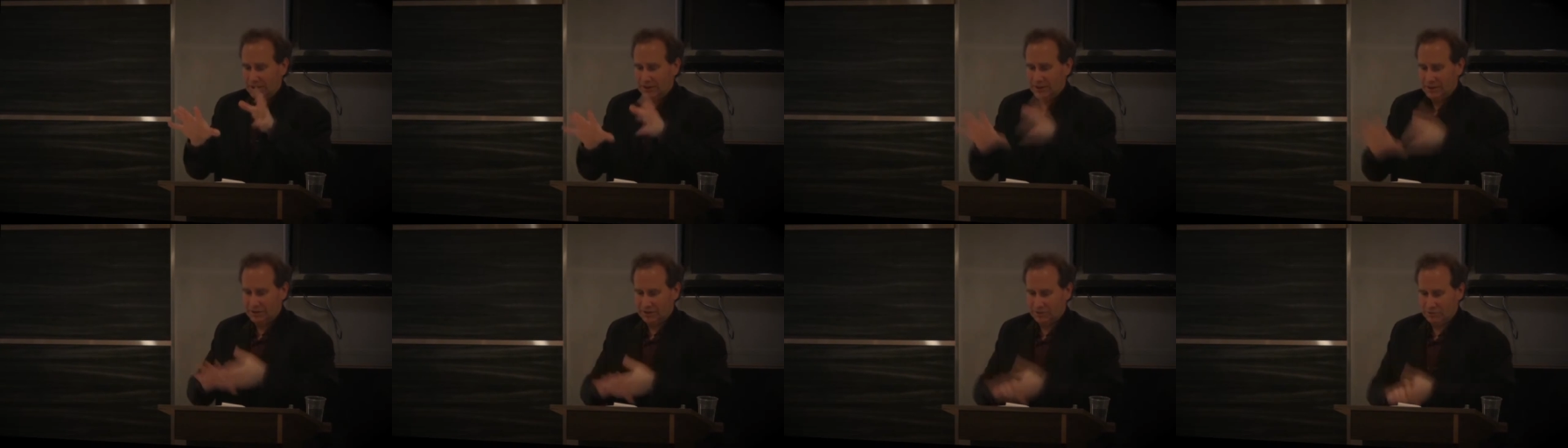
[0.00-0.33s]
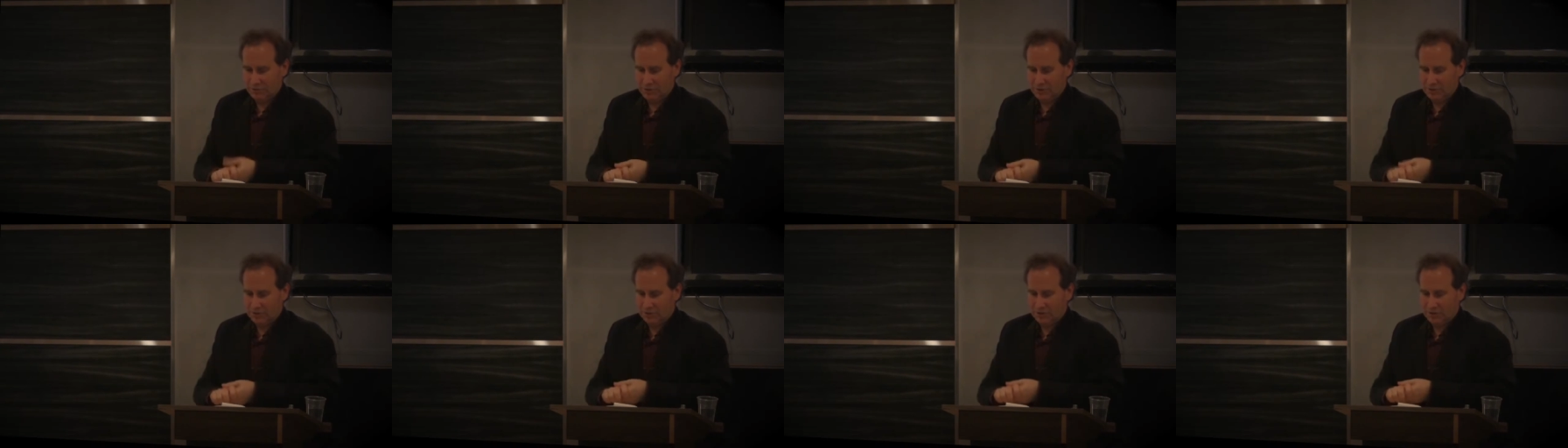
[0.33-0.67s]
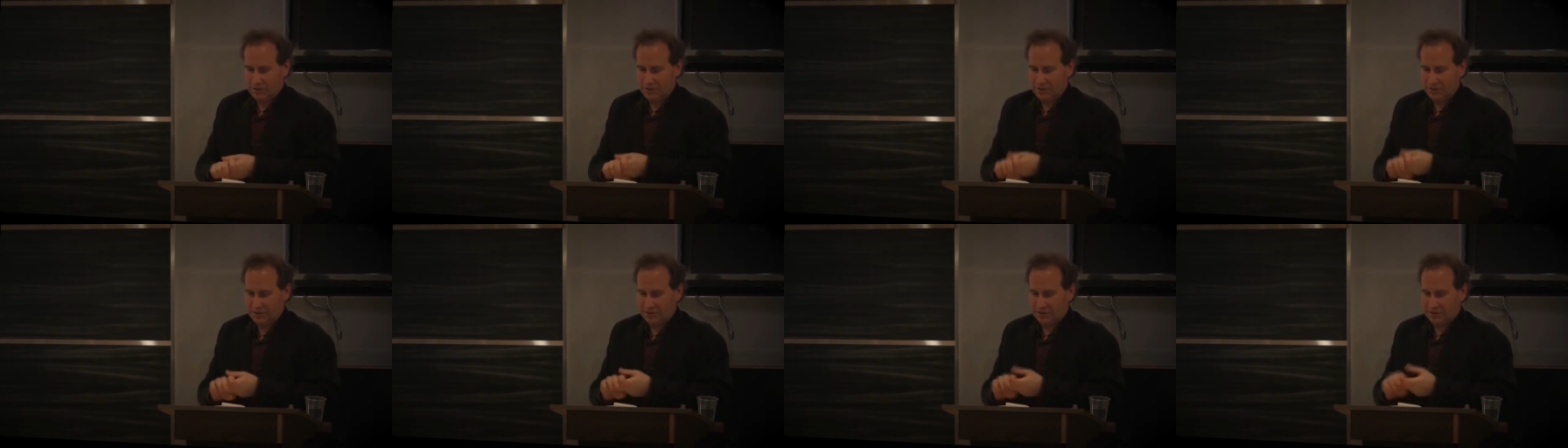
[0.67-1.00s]
is, is,
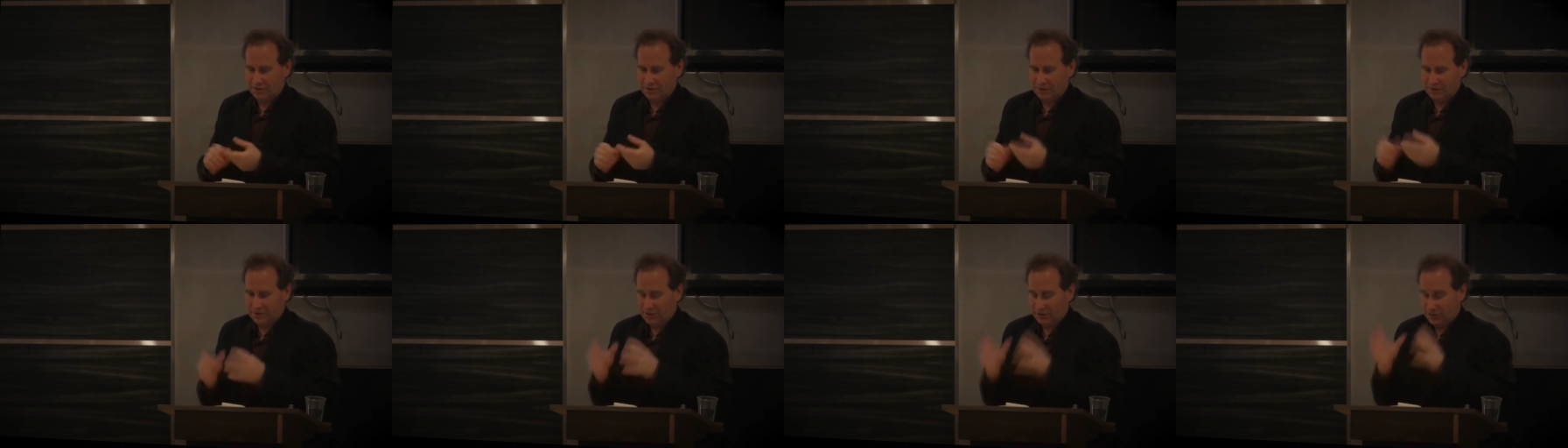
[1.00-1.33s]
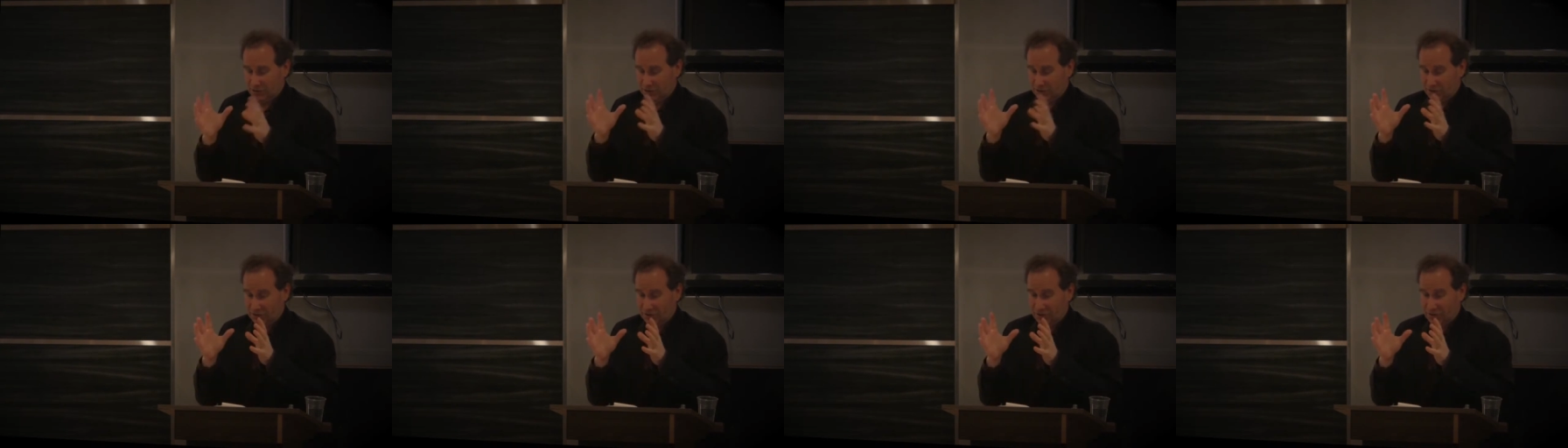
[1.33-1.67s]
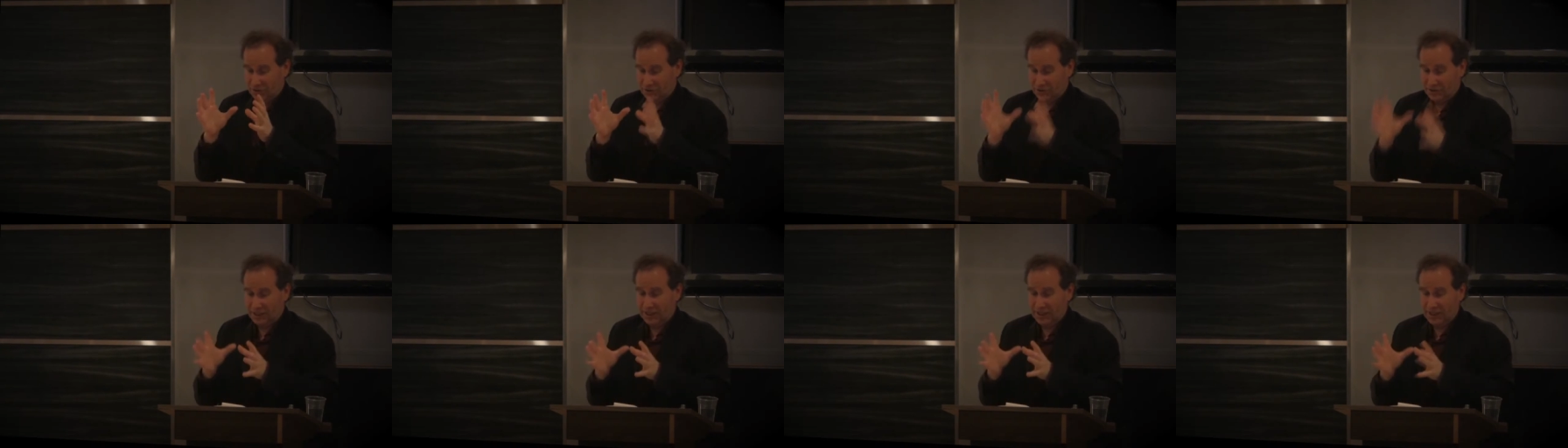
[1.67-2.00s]
is, is,
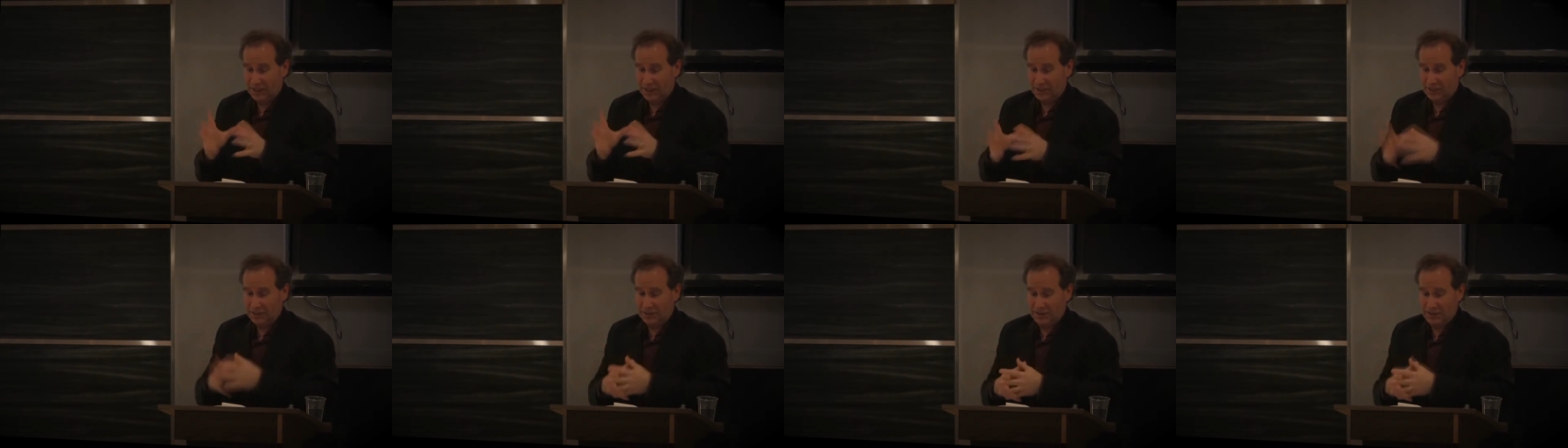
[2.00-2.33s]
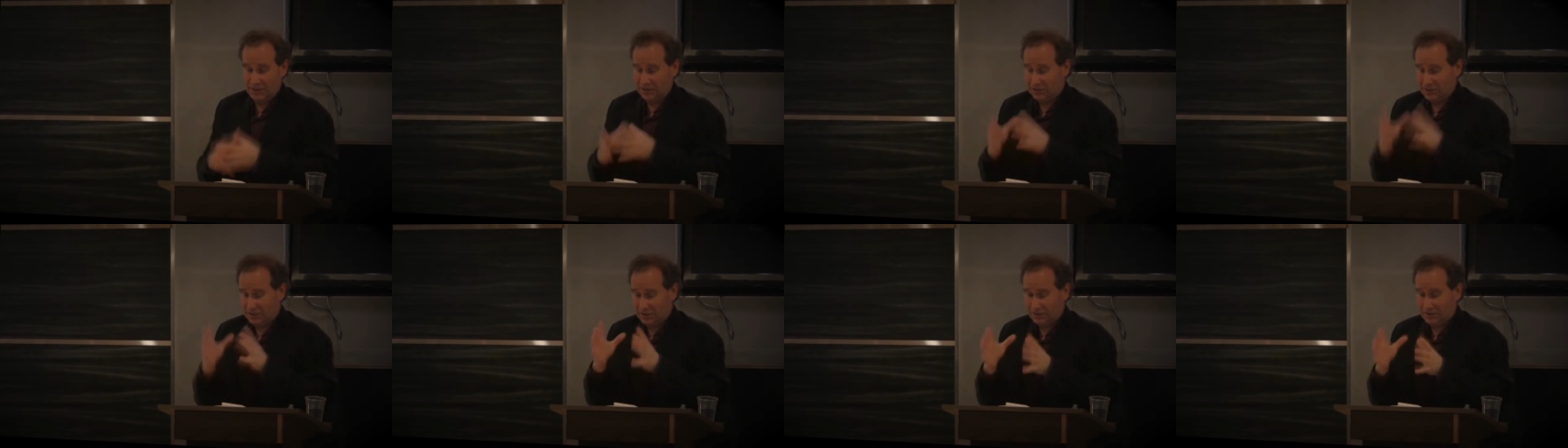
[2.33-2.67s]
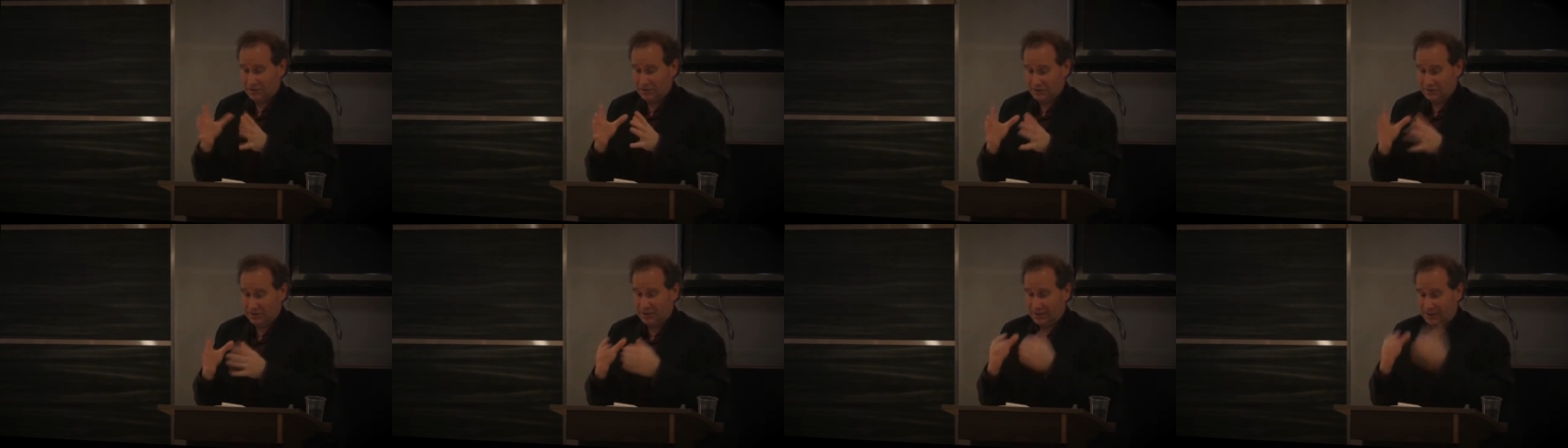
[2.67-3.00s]
is key is
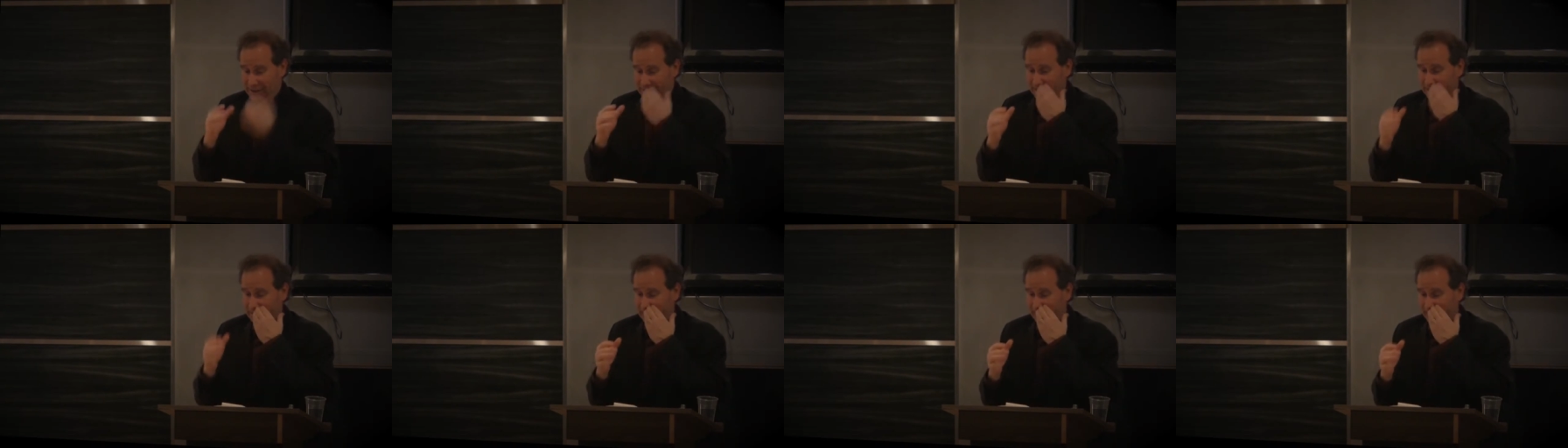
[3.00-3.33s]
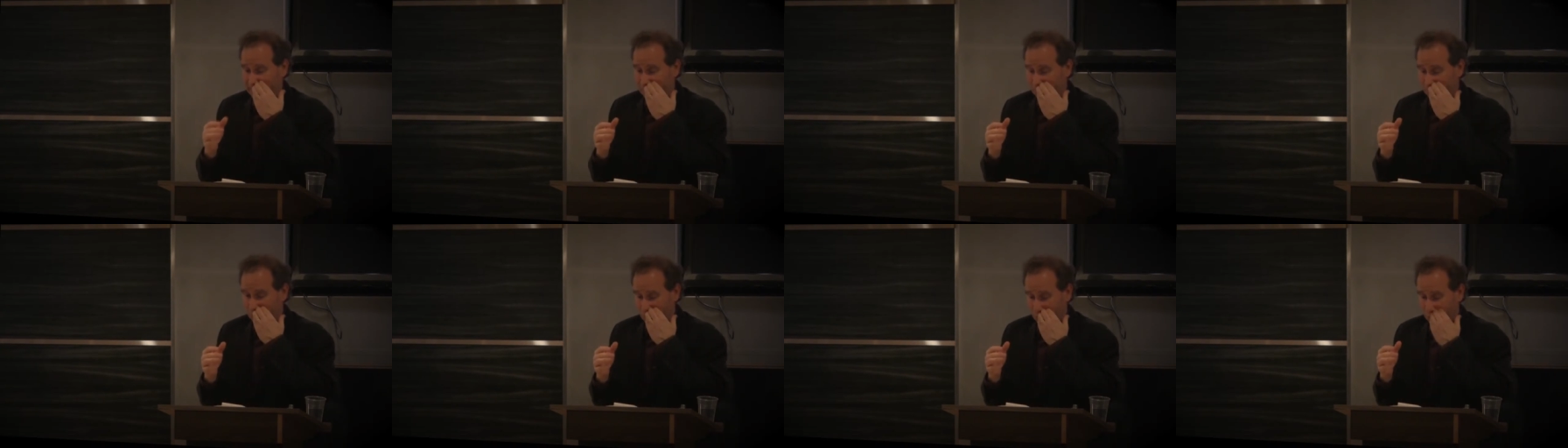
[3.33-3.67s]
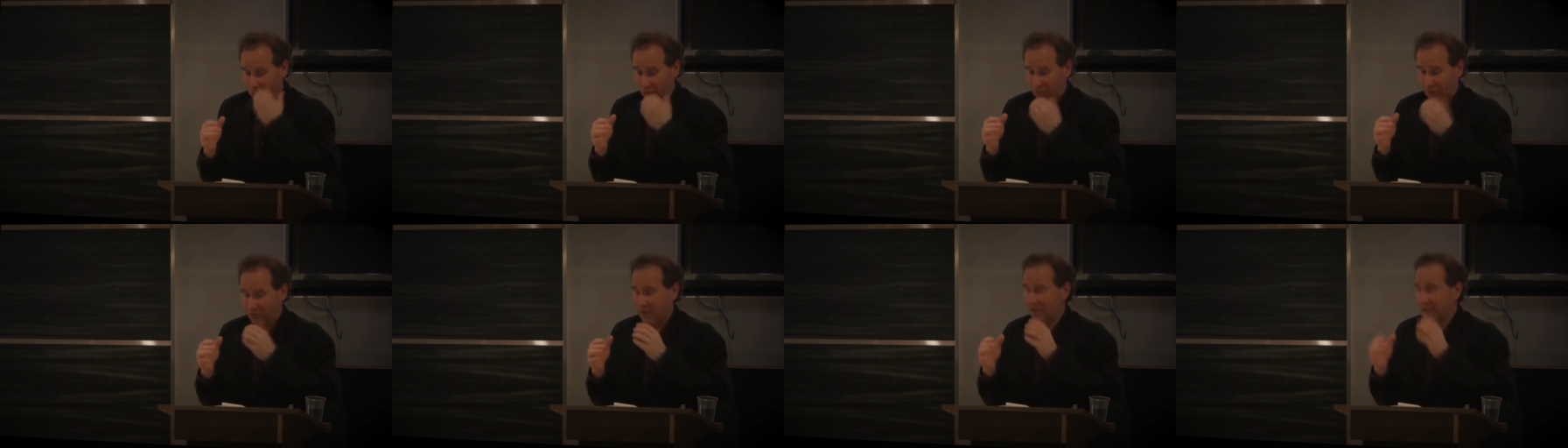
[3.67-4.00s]
to getting that proof.